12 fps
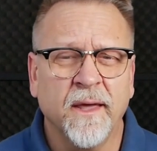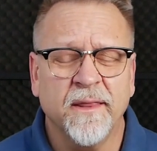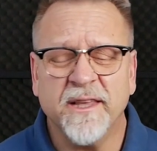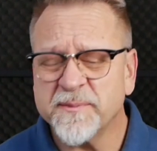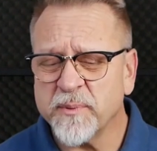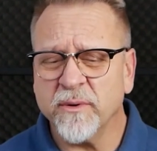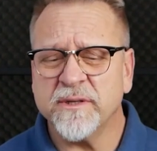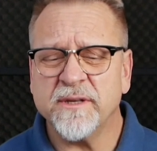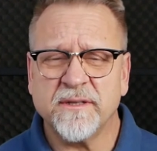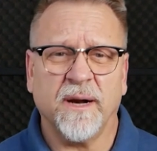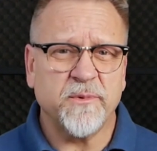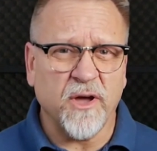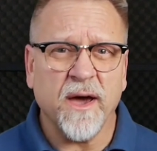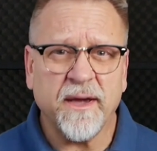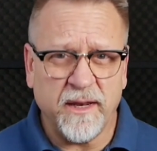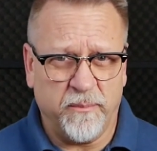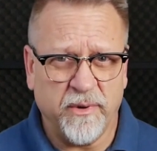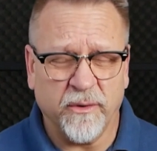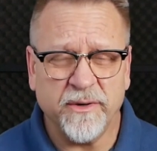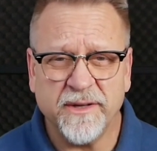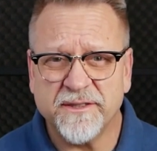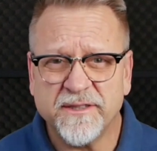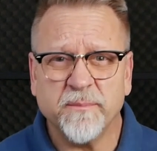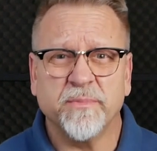This process that I'm talking about is
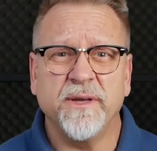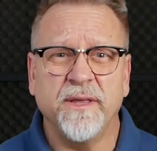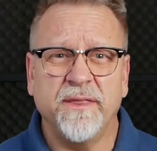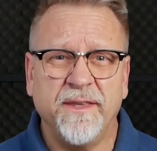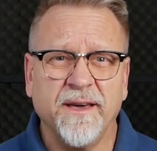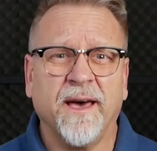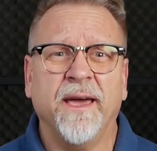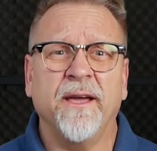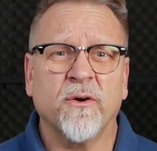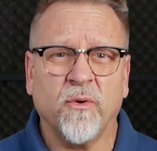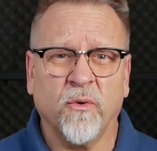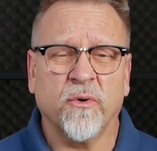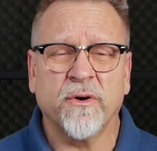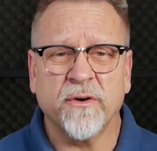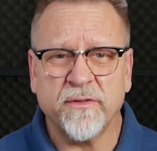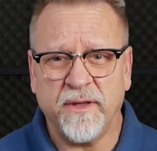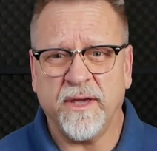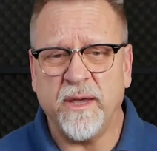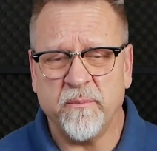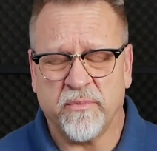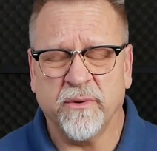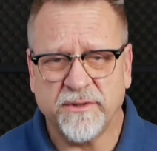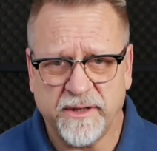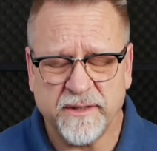simply the higher order thinking
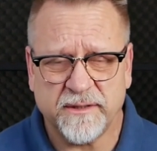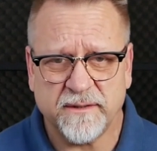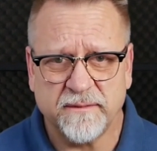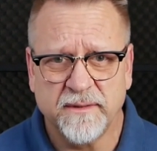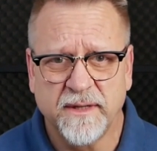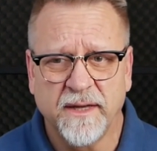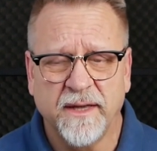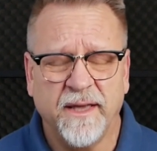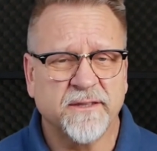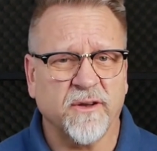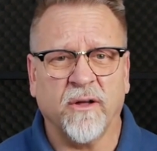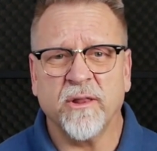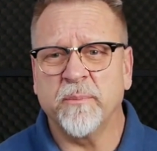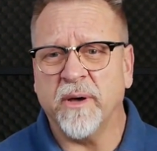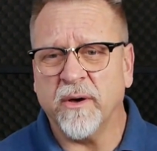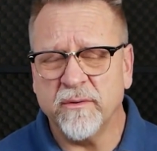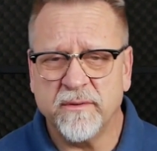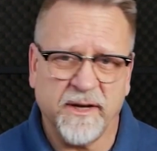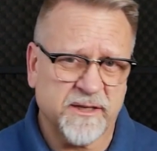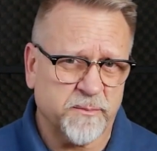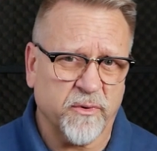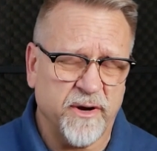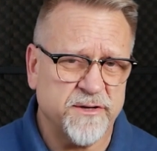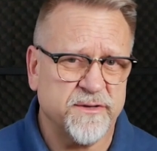process. It's all about
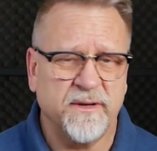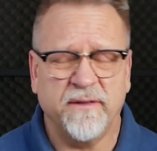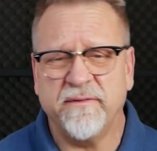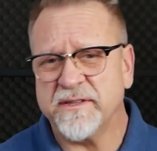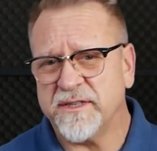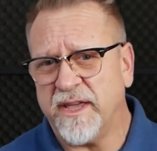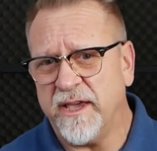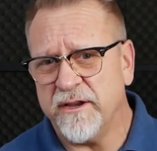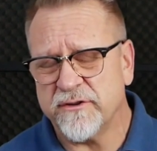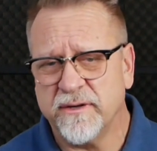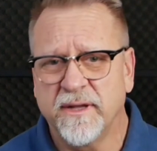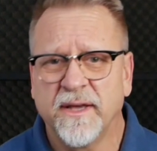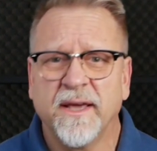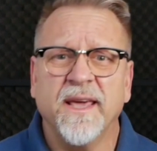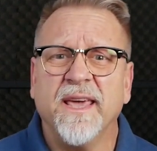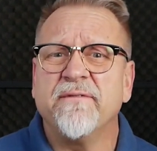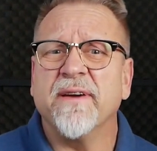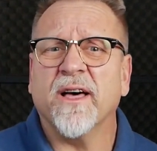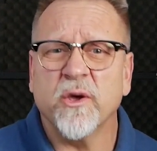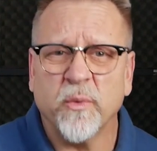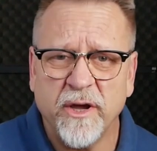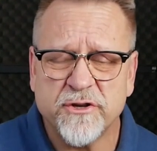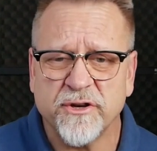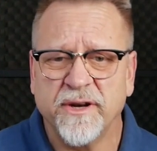exploration, investigation,
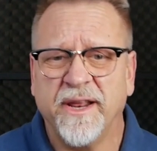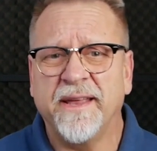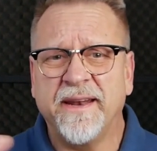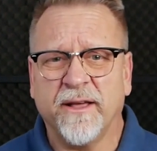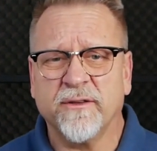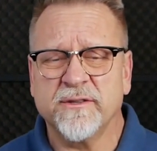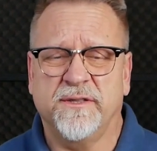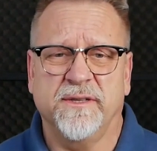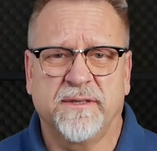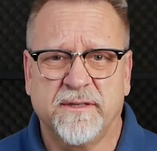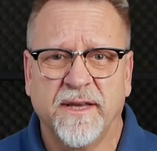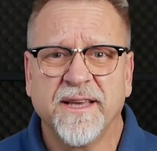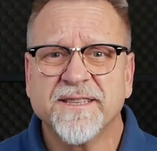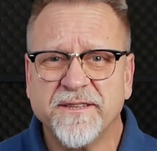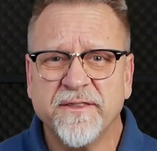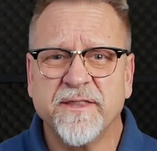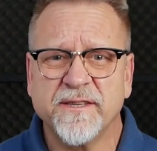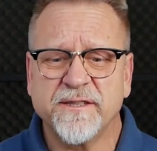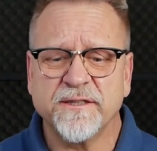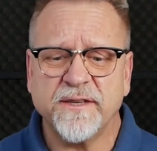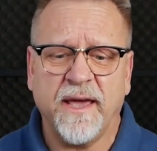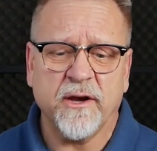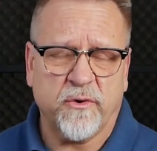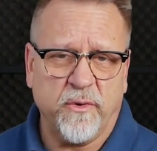evaluation, analysis, synthesis,
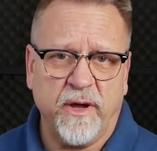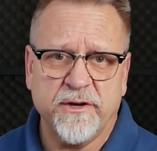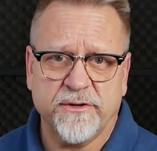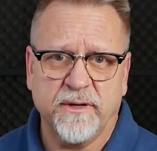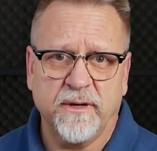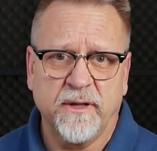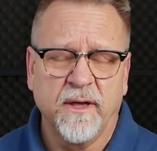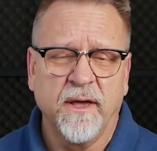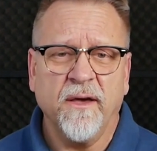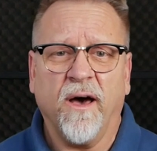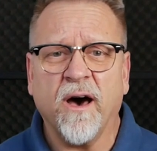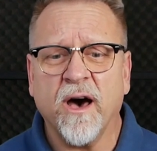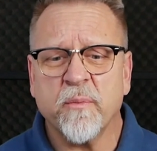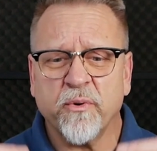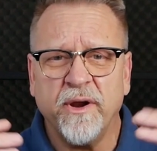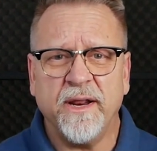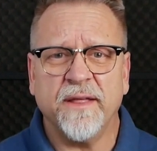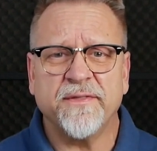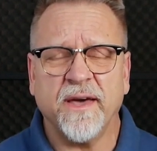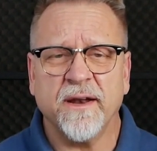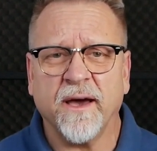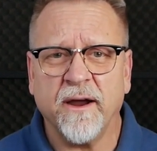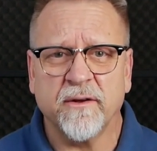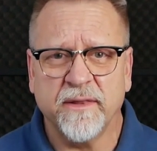and creation. Operating at that
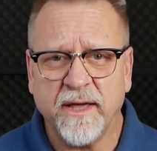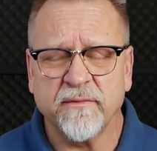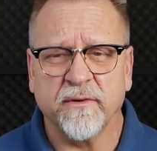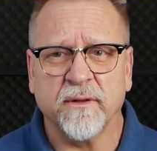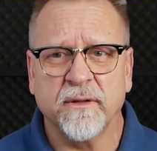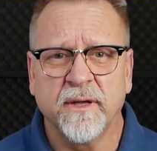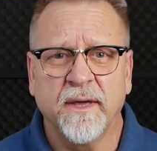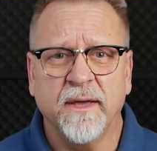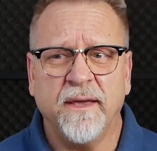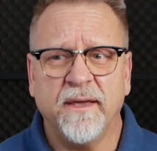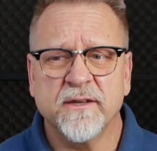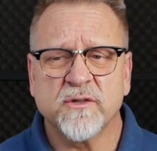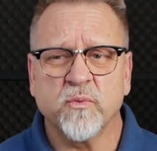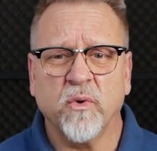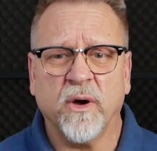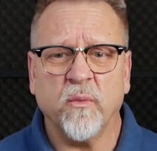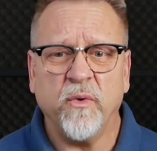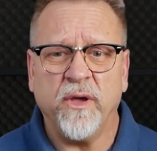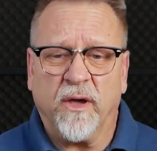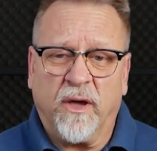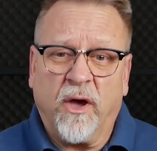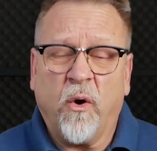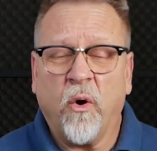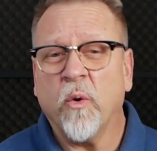higher level is what we
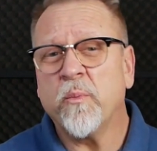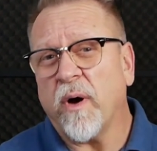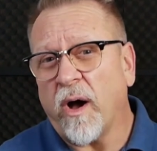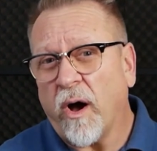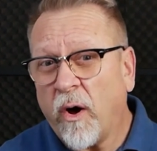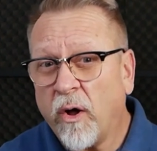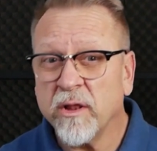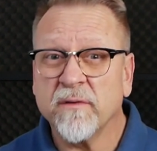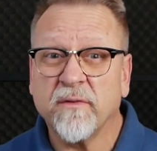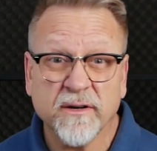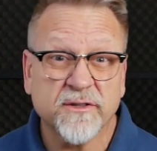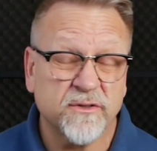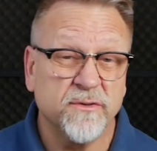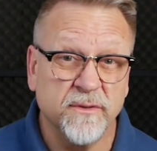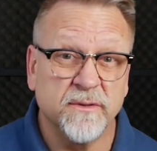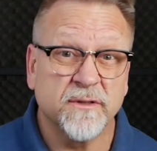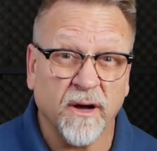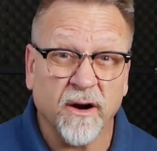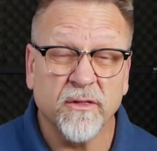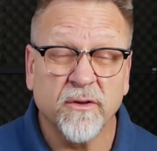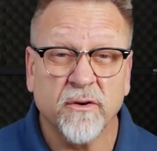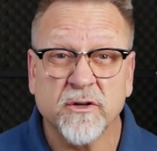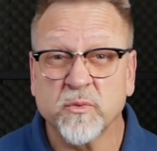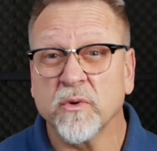hope all of our students, our
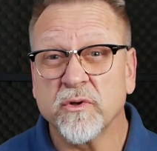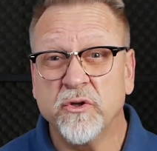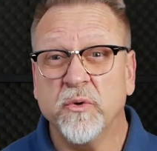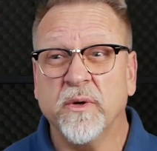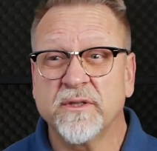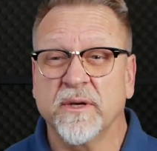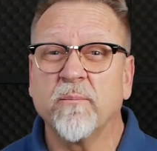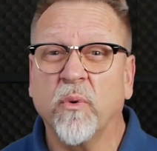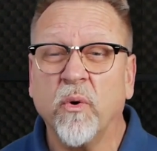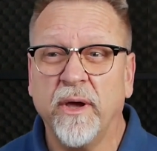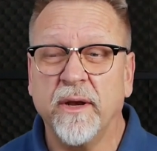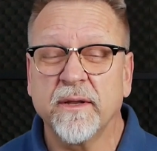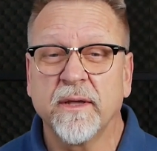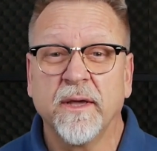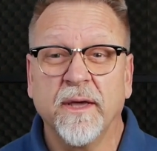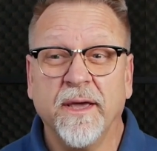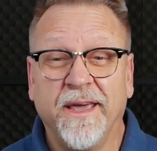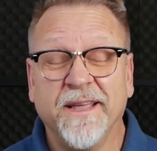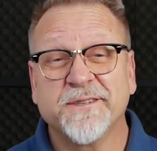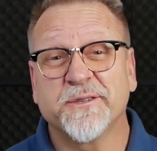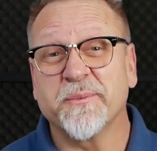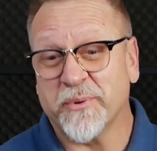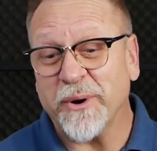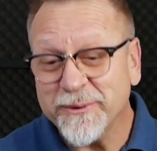learners, will do at some point. It's the
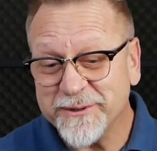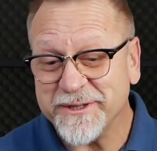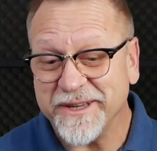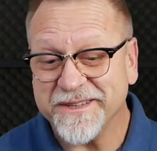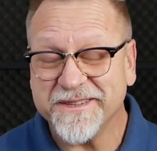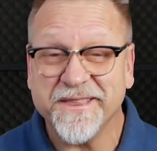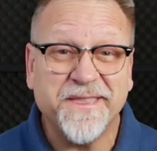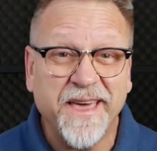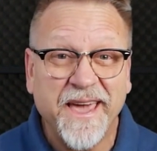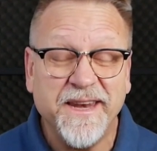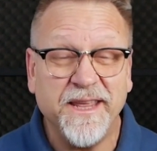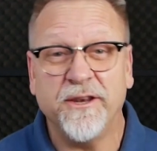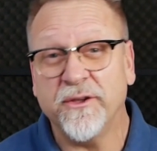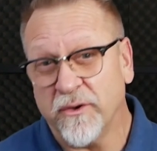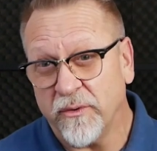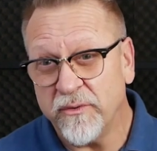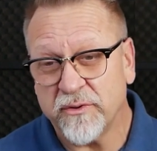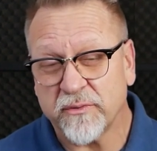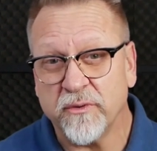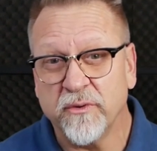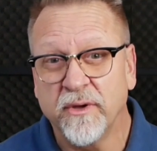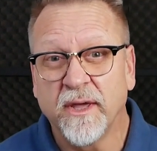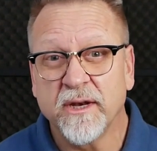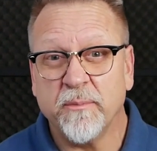process they need to go through
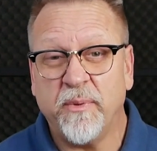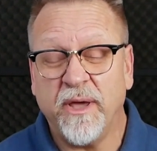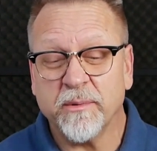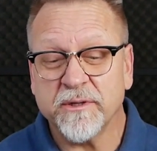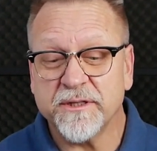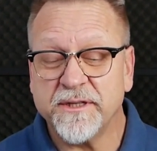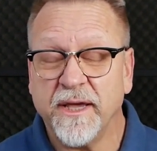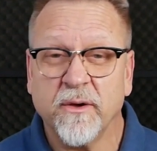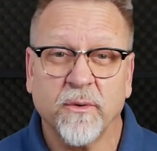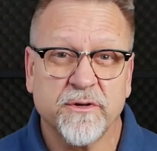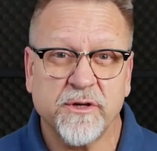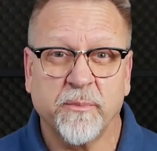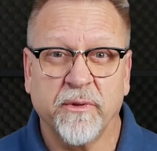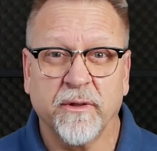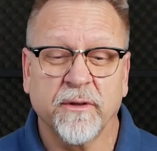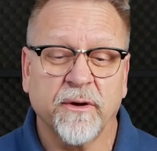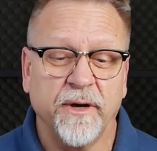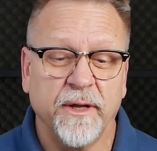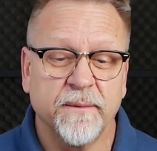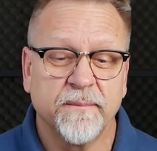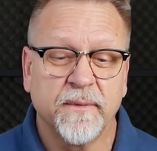to be able to take ownership of the learning.